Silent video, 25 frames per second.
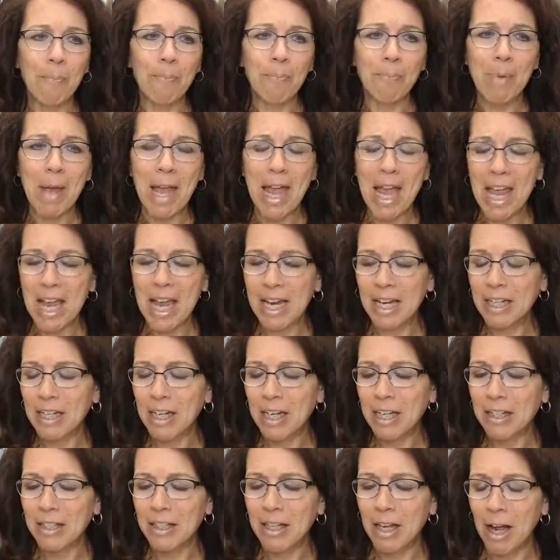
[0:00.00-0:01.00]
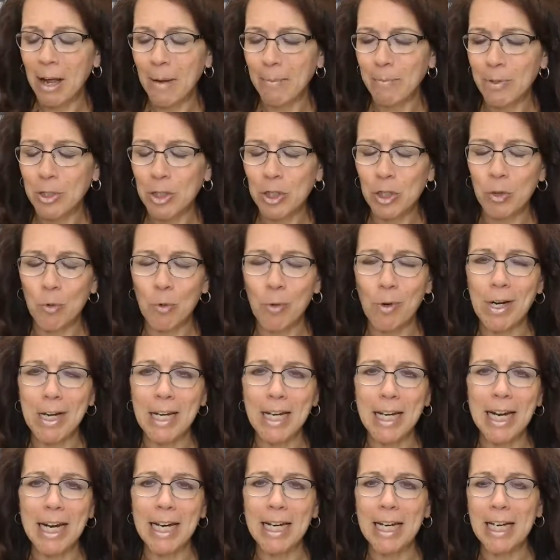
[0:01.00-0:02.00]
pain,
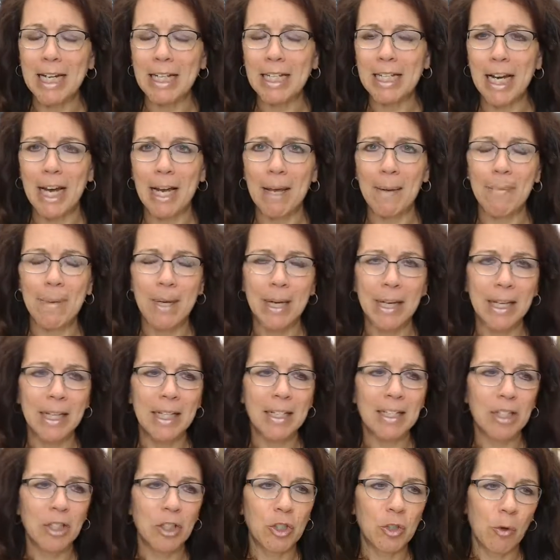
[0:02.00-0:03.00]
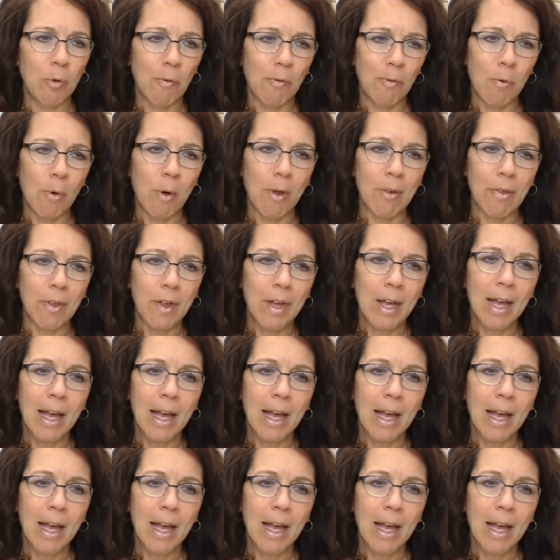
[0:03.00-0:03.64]
disordered eating, diabetes, and so forth.